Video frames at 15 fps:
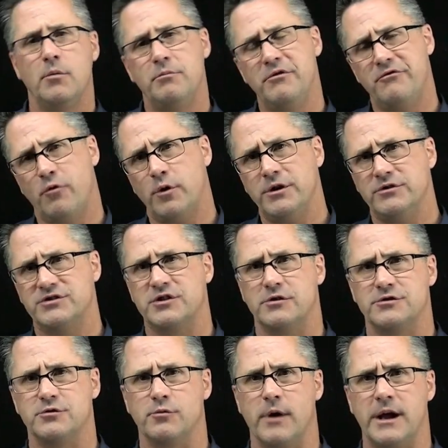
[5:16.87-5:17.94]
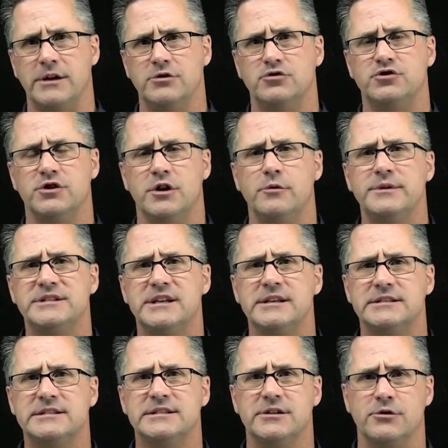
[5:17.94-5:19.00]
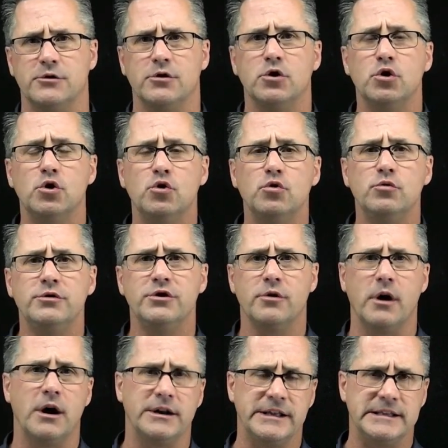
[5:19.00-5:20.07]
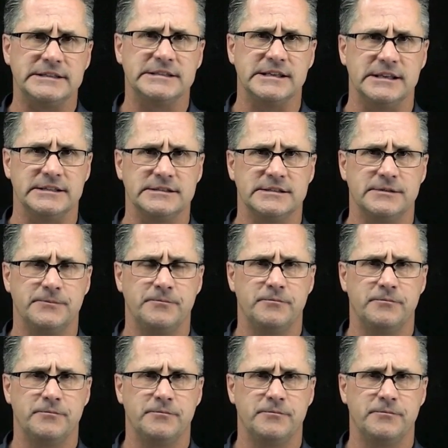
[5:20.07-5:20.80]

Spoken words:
Before you start to write, you should always consider who your audience is.